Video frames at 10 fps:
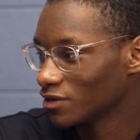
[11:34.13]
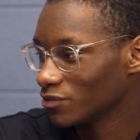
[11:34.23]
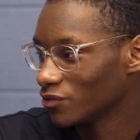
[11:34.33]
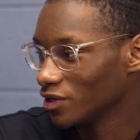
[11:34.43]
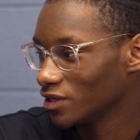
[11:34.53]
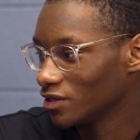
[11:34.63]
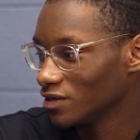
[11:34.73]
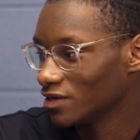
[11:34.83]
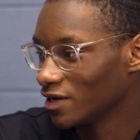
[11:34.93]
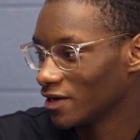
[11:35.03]
separated.
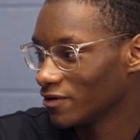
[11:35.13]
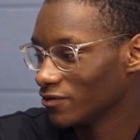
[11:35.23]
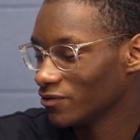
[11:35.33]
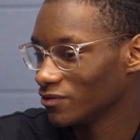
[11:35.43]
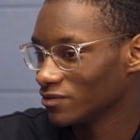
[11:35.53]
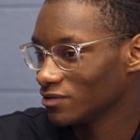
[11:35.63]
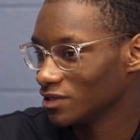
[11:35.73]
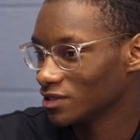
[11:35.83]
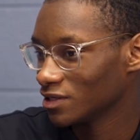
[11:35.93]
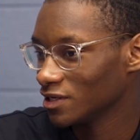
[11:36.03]
Now
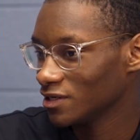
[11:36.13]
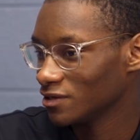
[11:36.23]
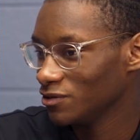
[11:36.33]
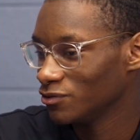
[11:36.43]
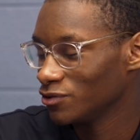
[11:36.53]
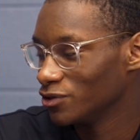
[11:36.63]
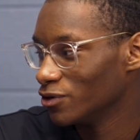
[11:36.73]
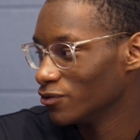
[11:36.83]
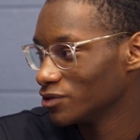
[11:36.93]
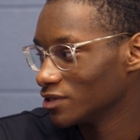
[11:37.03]
it's like you can
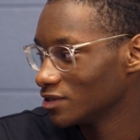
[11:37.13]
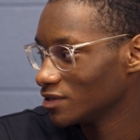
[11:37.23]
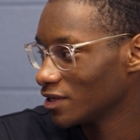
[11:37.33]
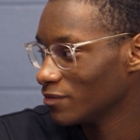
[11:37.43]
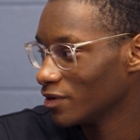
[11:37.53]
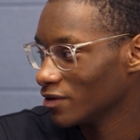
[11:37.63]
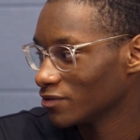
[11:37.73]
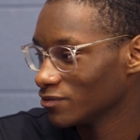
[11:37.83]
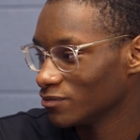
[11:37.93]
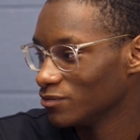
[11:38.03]
go into the same
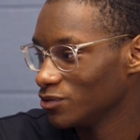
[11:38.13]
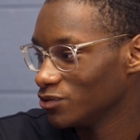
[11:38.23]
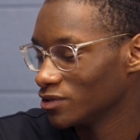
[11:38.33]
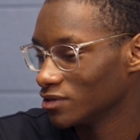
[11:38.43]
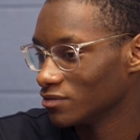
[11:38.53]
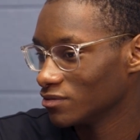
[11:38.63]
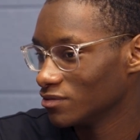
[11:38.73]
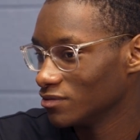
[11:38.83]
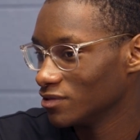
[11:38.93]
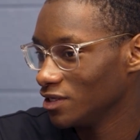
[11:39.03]
bathroom, you can
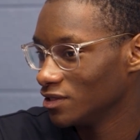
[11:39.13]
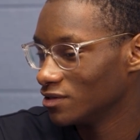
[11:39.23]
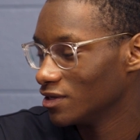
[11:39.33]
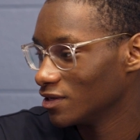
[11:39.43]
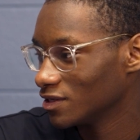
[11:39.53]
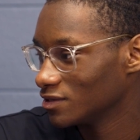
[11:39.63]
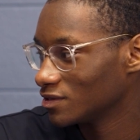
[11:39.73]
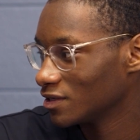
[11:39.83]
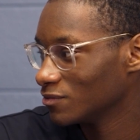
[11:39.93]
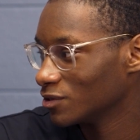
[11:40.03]
eat at the
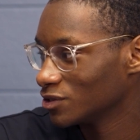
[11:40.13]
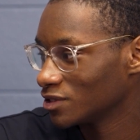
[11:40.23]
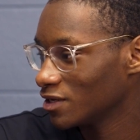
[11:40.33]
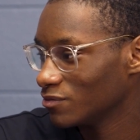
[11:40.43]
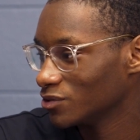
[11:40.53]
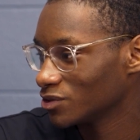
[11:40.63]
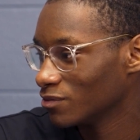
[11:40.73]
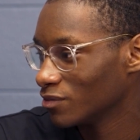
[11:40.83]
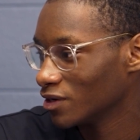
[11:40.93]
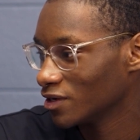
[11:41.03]
same lunch table as
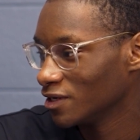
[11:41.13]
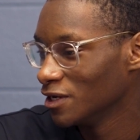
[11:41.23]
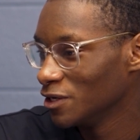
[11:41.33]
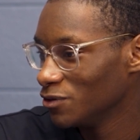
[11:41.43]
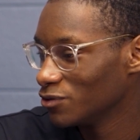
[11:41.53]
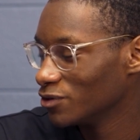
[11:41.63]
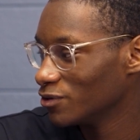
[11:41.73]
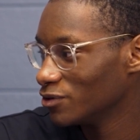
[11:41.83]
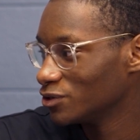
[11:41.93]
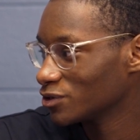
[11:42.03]
somebody. You can
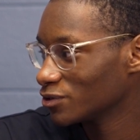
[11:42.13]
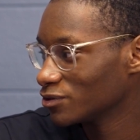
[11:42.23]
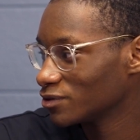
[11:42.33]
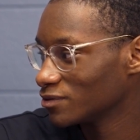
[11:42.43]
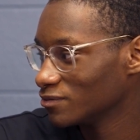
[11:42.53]
go to church